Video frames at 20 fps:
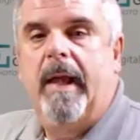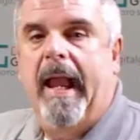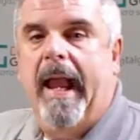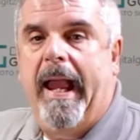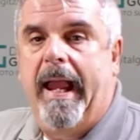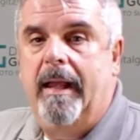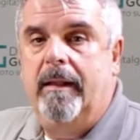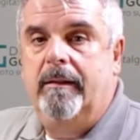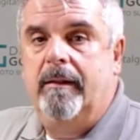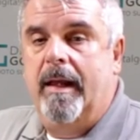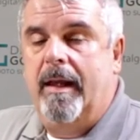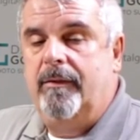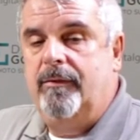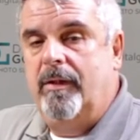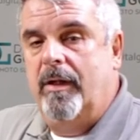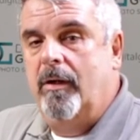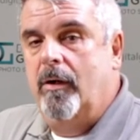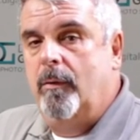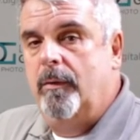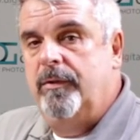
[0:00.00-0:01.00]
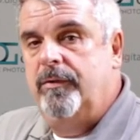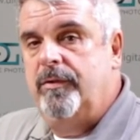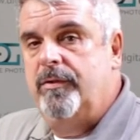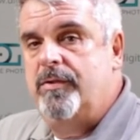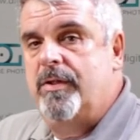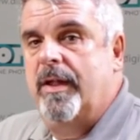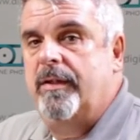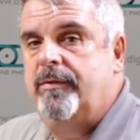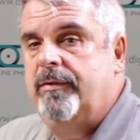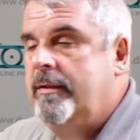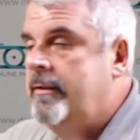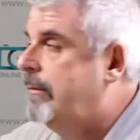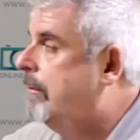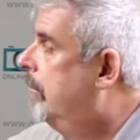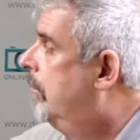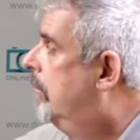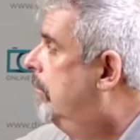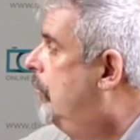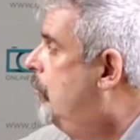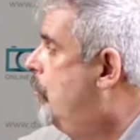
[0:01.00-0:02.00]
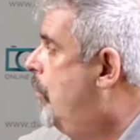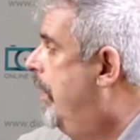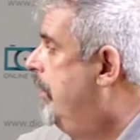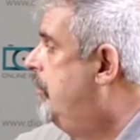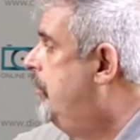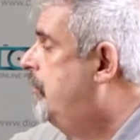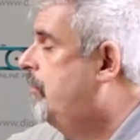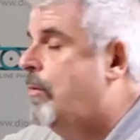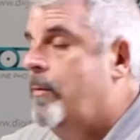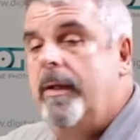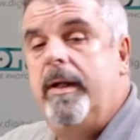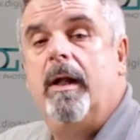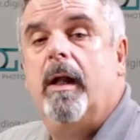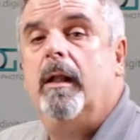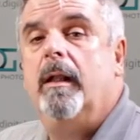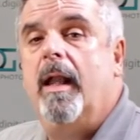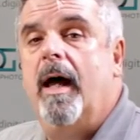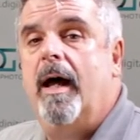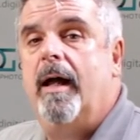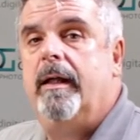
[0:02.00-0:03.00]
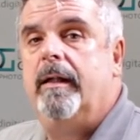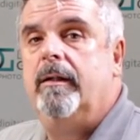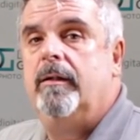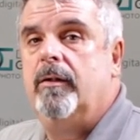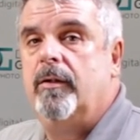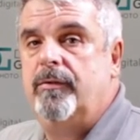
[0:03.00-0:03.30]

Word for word: And as I always suggest, register it online,